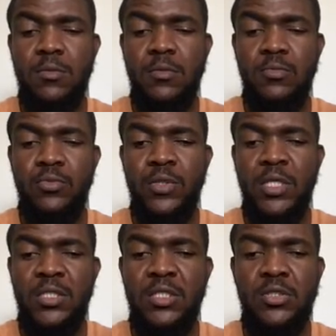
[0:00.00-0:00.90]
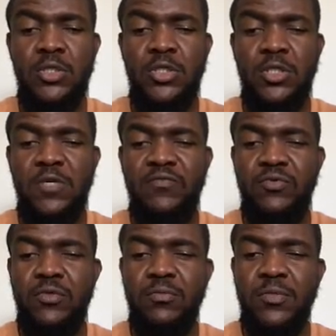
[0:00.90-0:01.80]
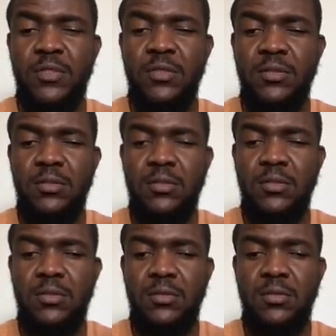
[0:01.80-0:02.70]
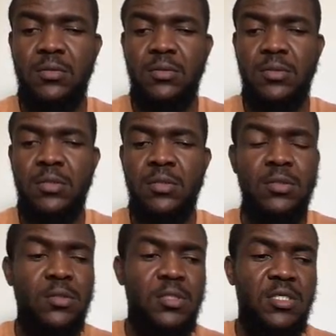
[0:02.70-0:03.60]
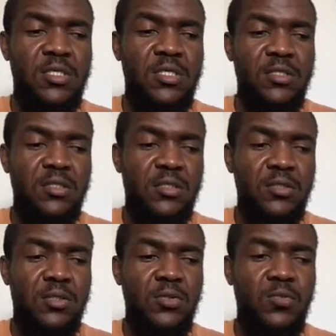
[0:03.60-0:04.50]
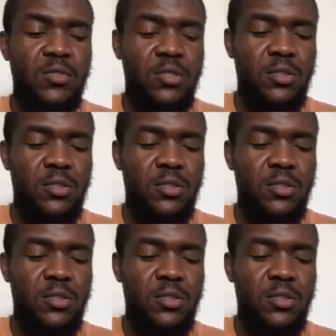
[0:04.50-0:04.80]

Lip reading: build execution environment. So now it's going to work.